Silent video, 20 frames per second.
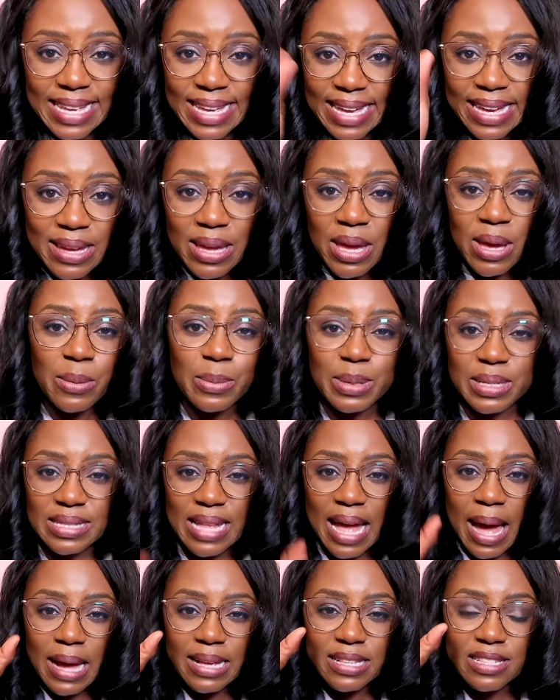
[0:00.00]
it, we
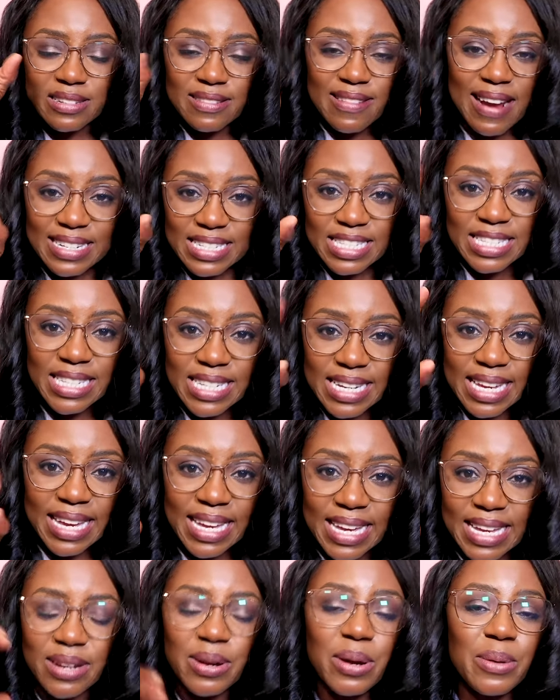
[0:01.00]
start scratching
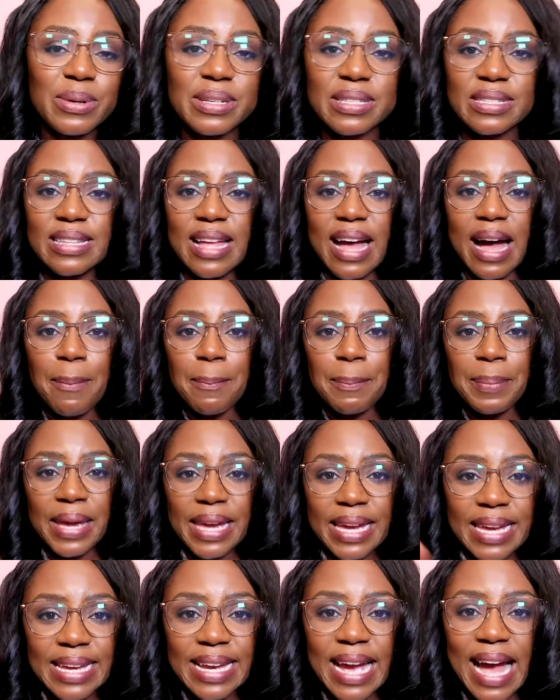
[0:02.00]
it, we start
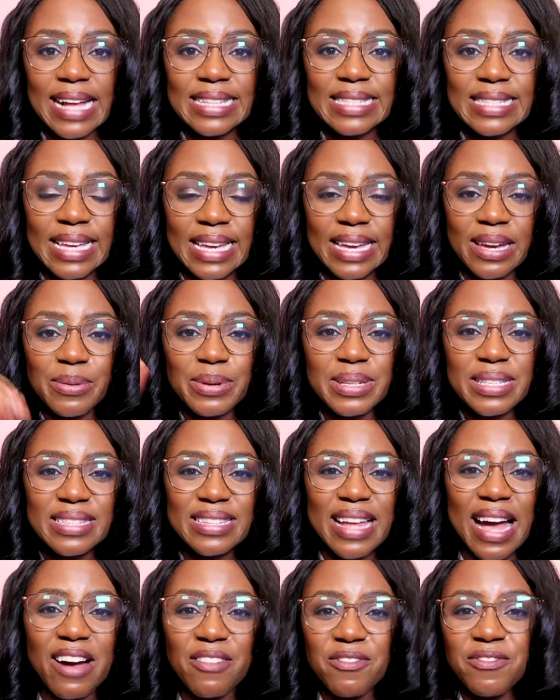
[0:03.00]
picking at it, we
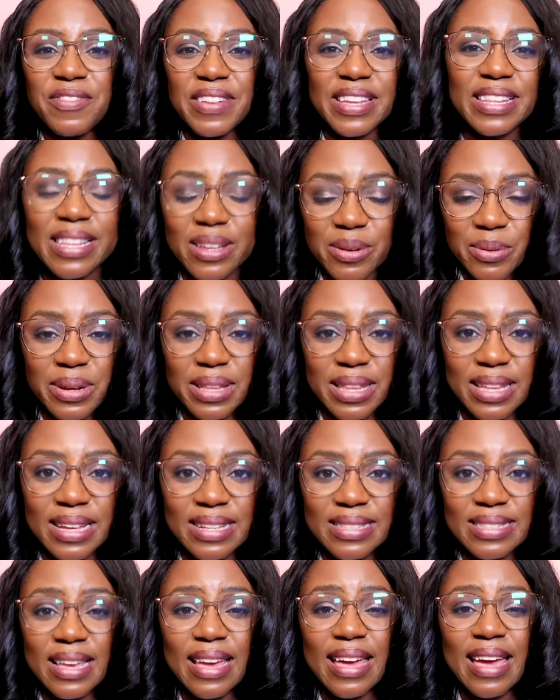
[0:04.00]
start fiddling with
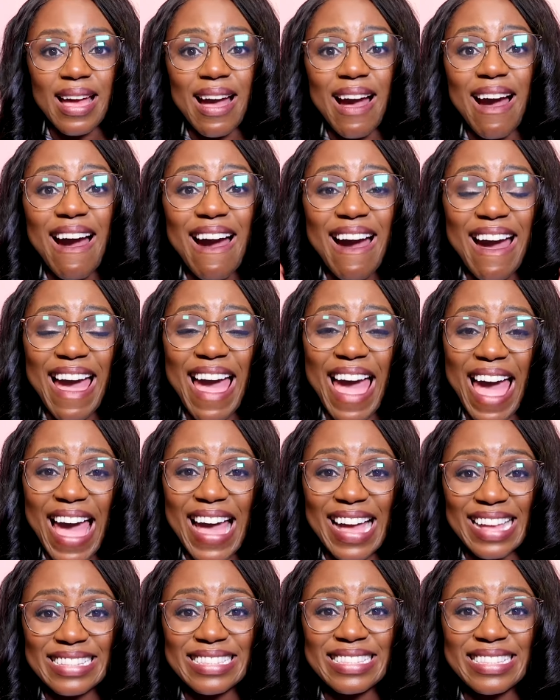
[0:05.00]
it. Our
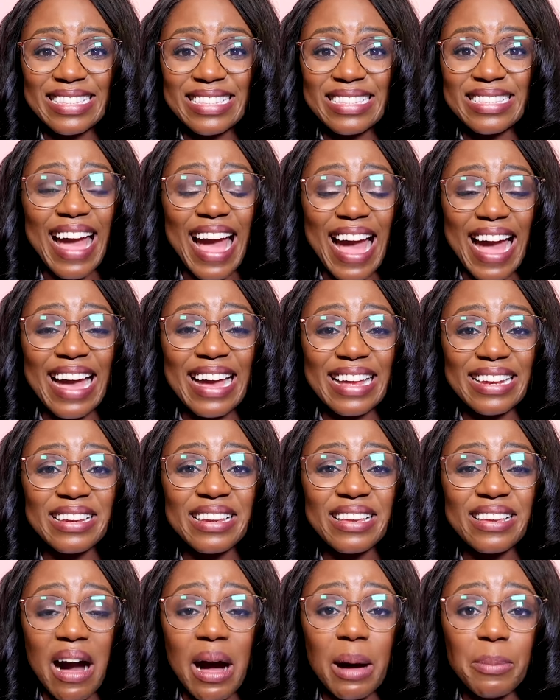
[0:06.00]
hands can
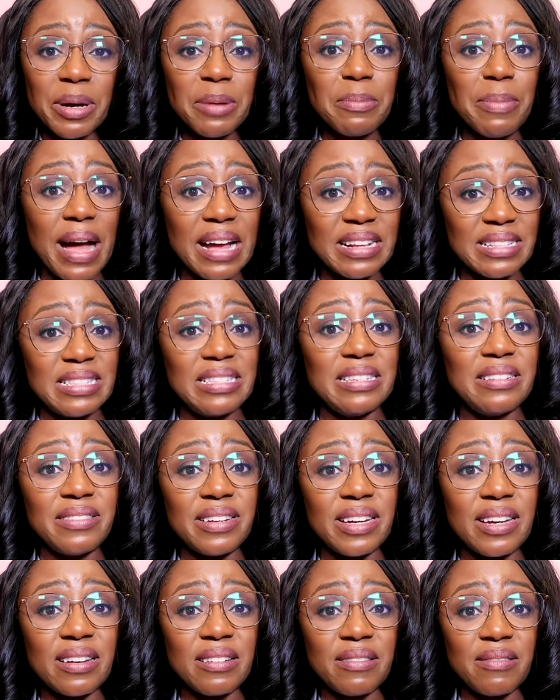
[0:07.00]
harbor
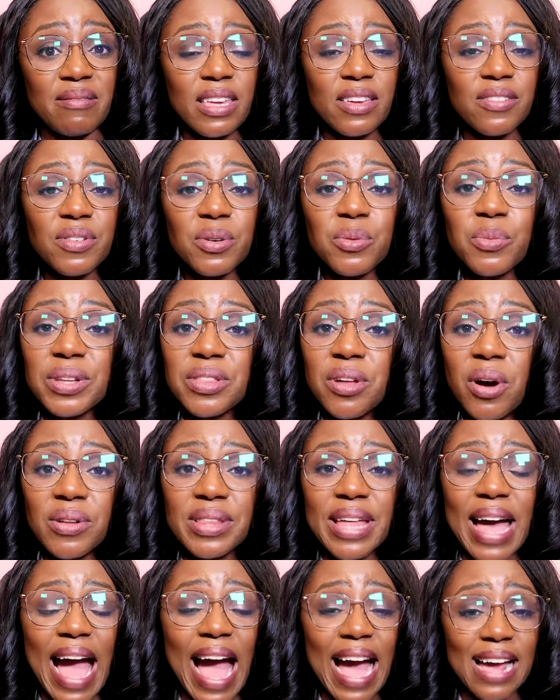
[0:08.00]
bacteria, even with all
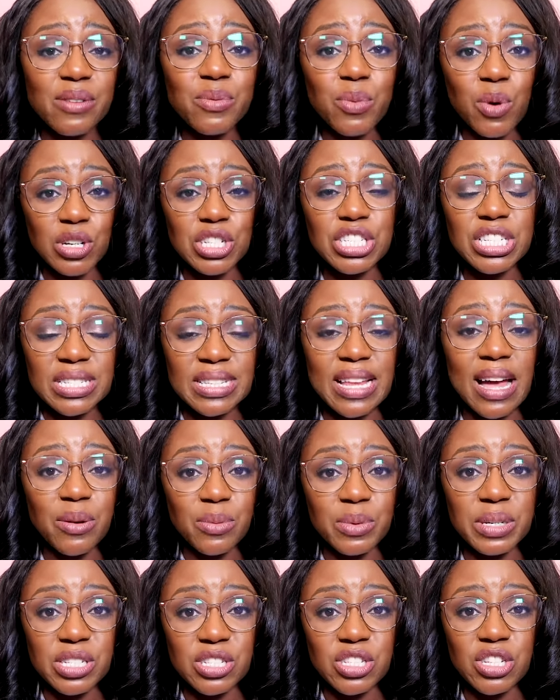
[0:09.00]
the hand washing that
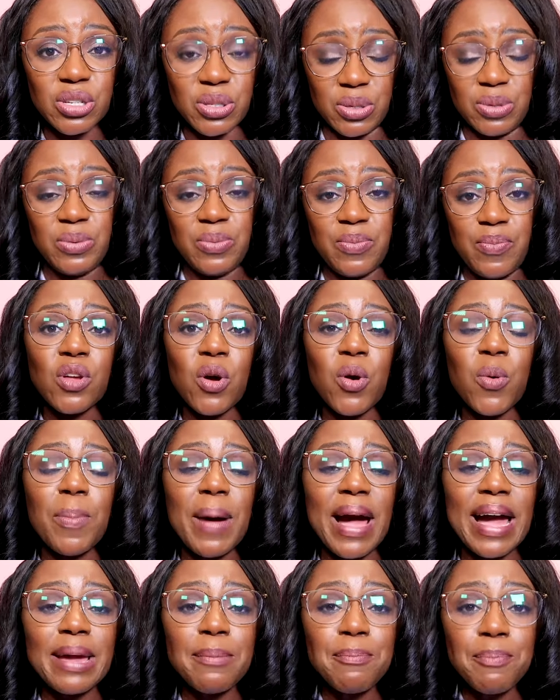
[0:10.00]
we do. So
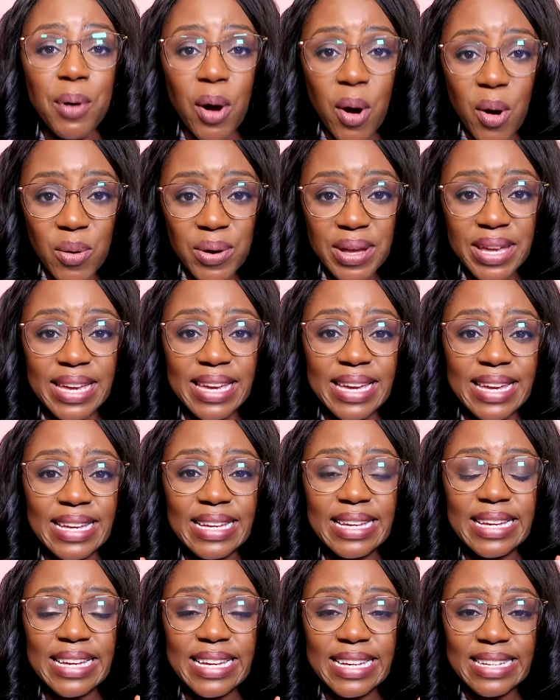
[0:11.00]
by
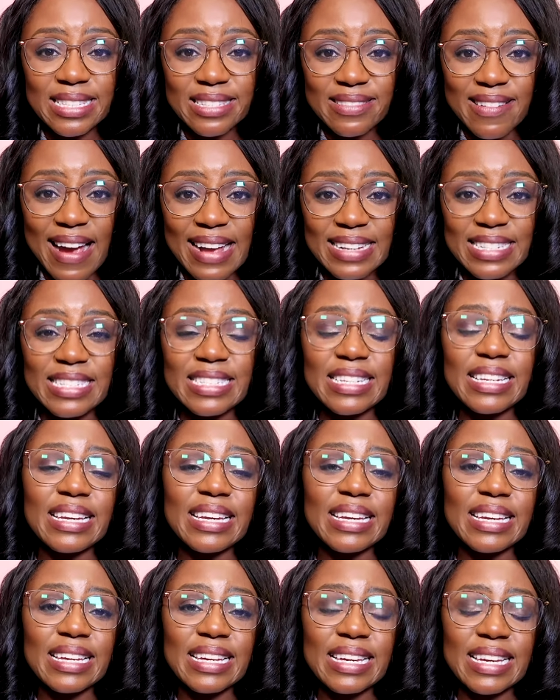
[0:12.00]
poking,
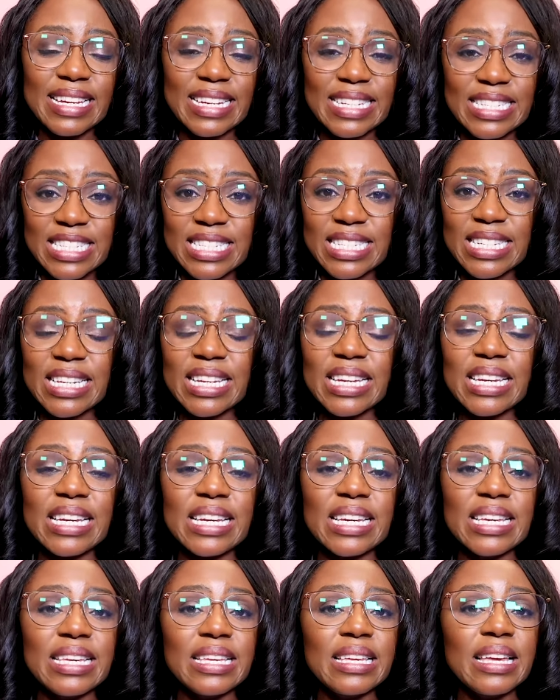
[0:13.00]
scratching,
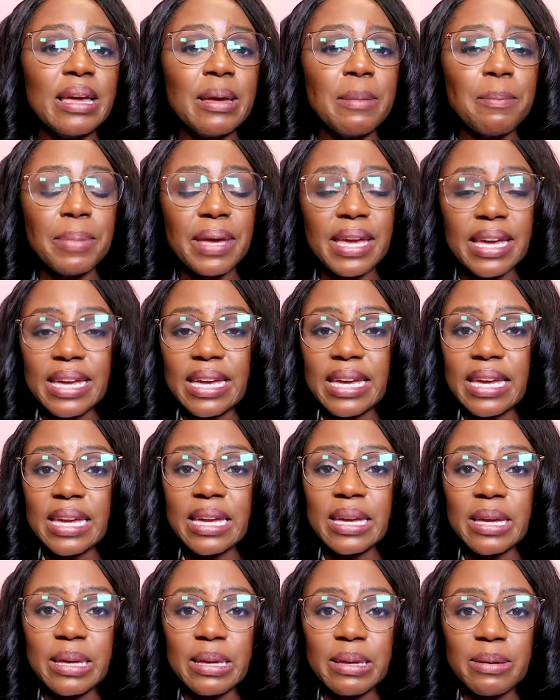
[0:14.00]
itching,
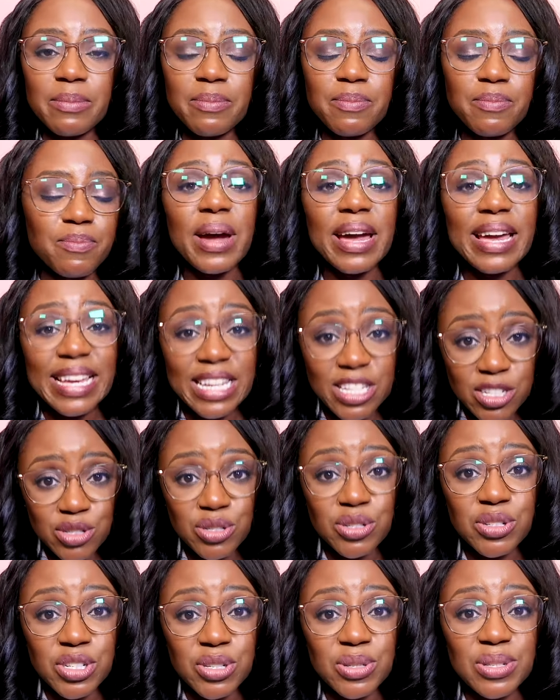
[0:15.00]
picking, we're
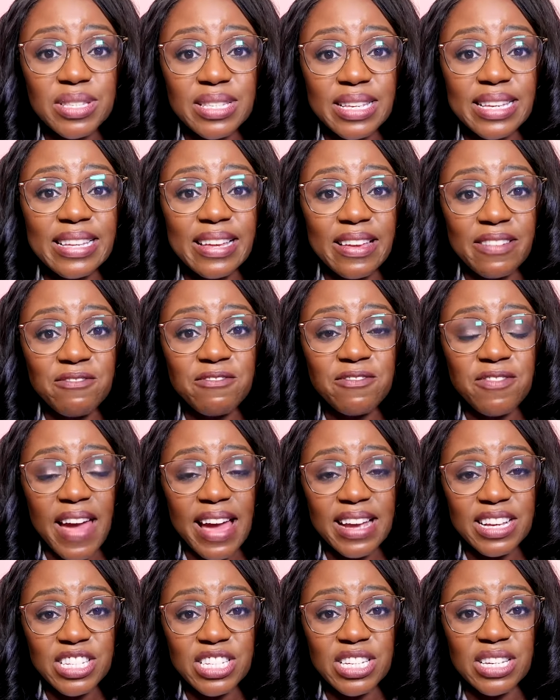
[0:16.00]
introducing
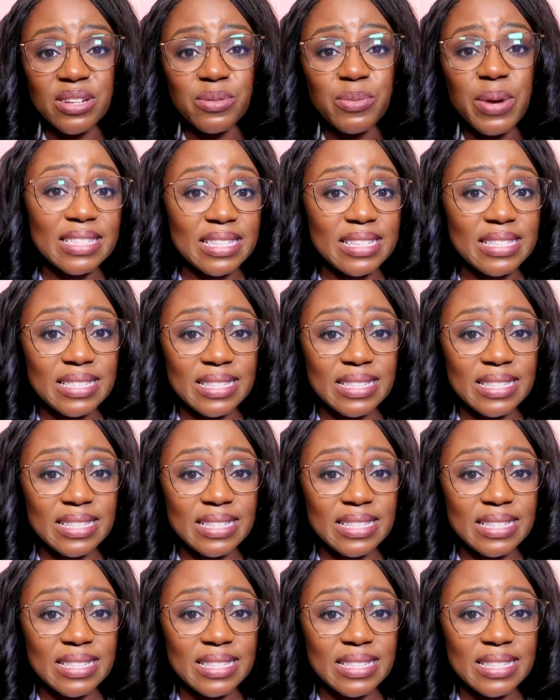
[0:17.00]
infection to the